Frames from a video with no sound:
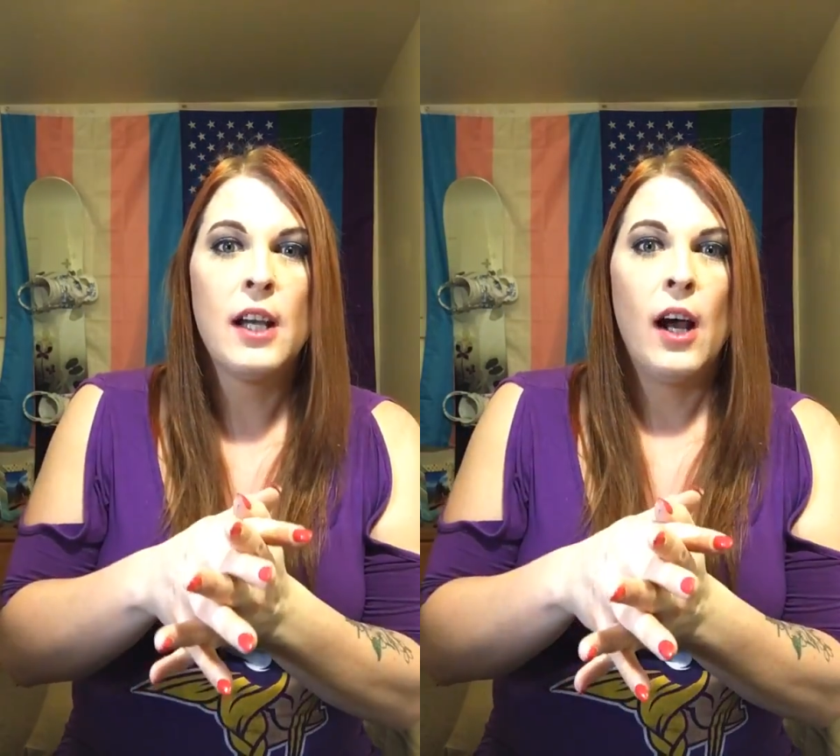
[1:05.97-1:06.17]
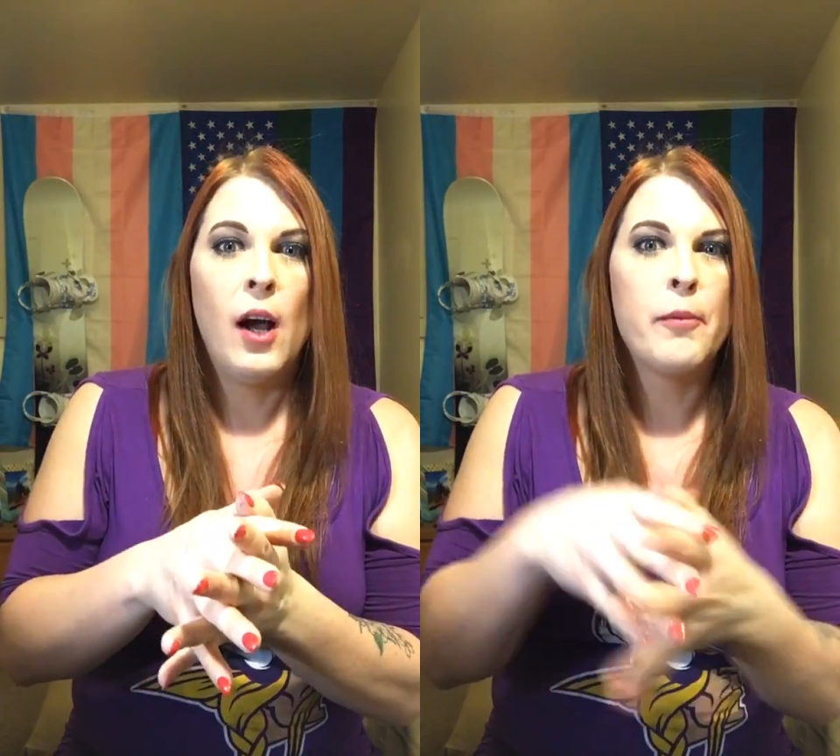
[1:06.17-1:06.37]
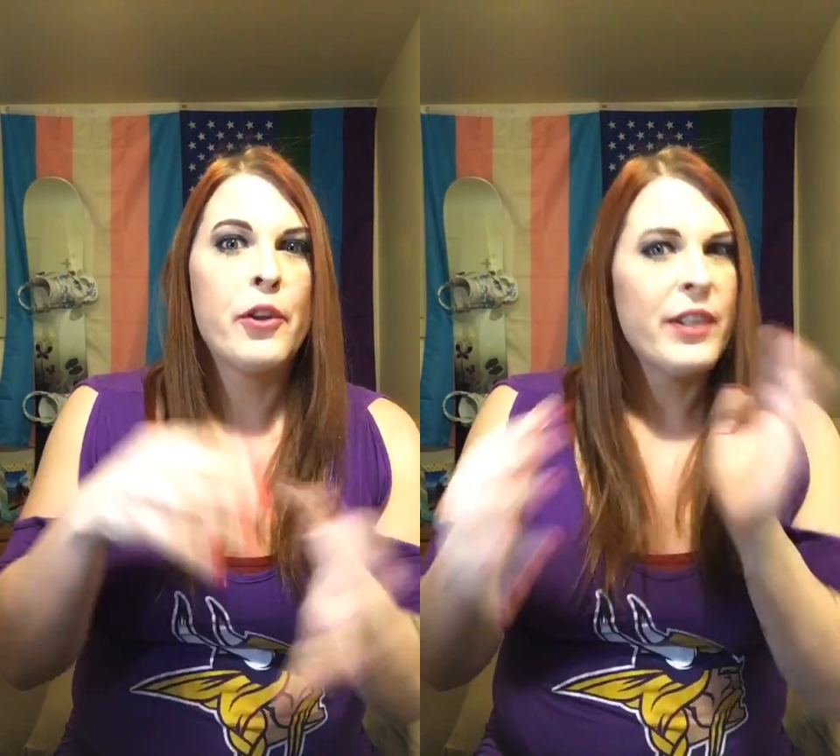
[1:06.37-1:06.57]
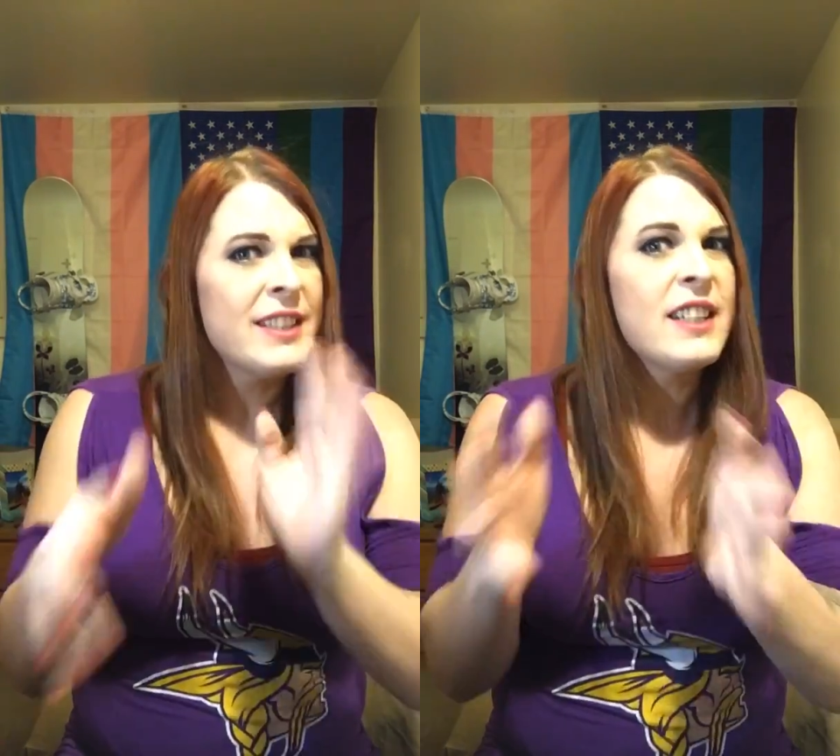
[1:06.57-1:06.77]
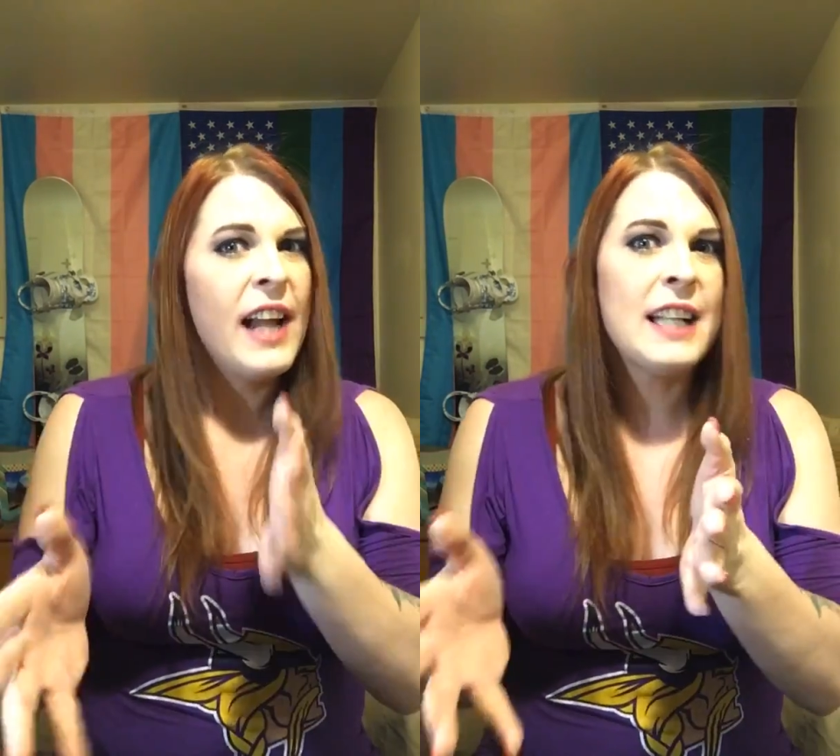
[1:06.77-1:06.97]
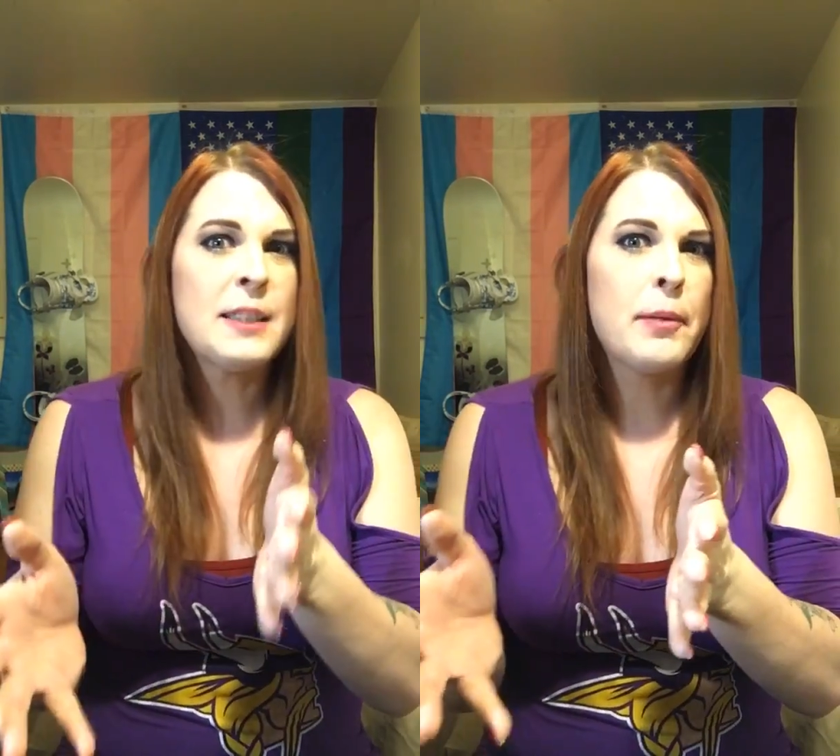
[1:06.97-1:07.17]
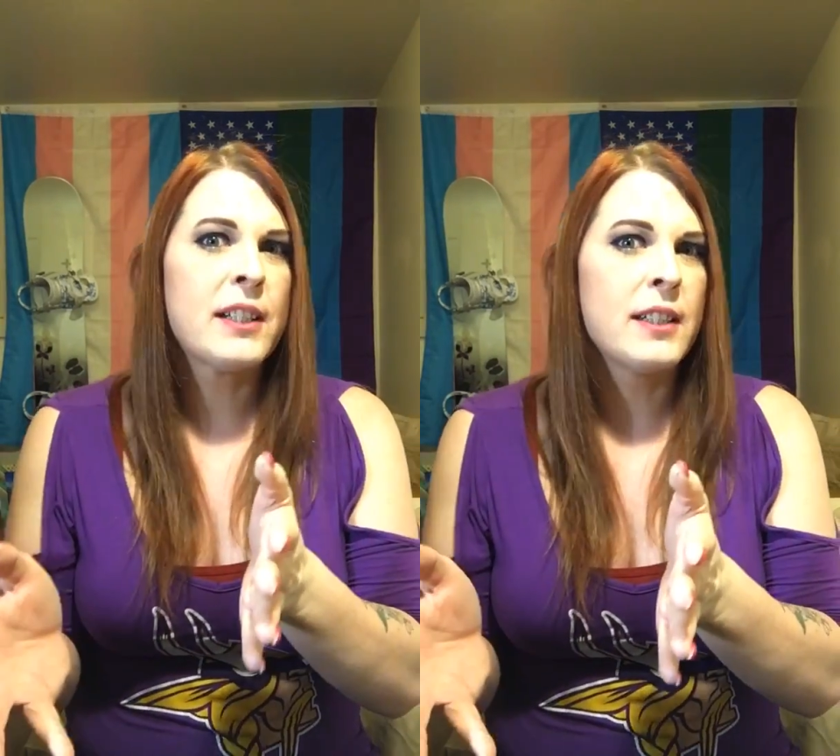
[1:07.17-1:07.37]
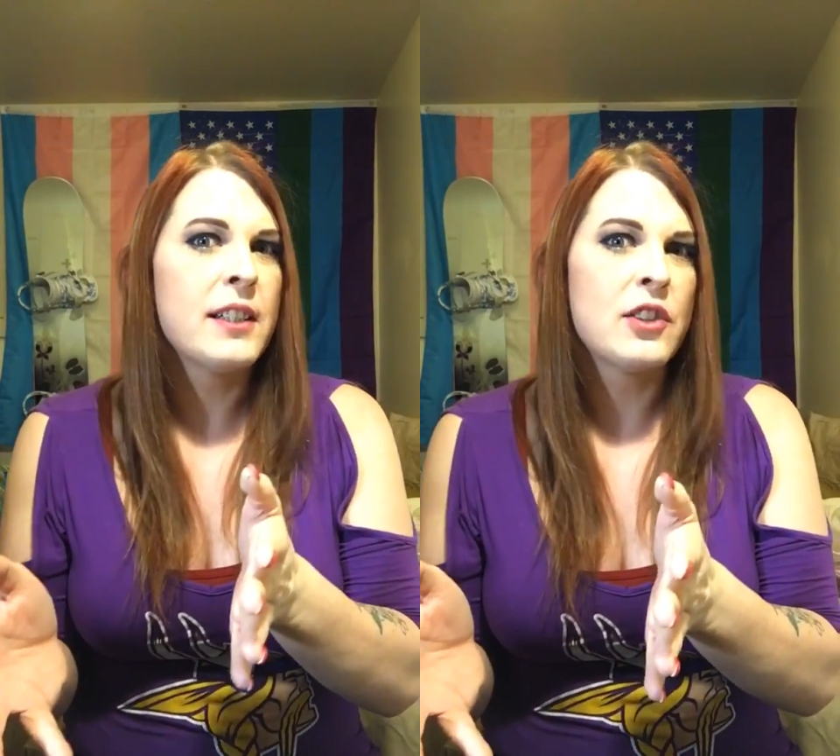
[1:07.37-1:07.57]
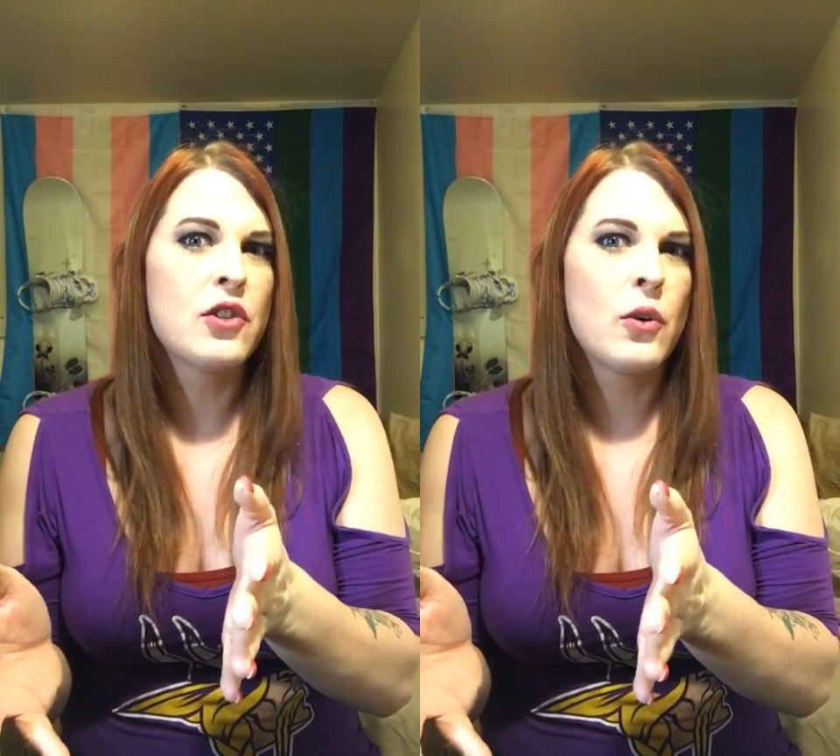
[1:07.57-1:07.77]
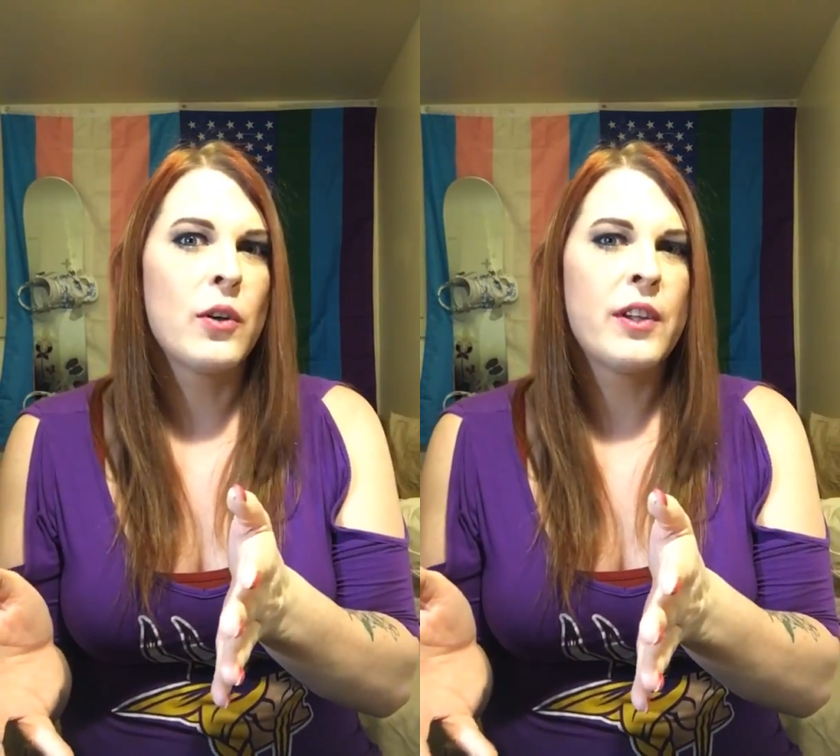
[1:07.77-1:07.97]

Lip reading: there is an aspect in this story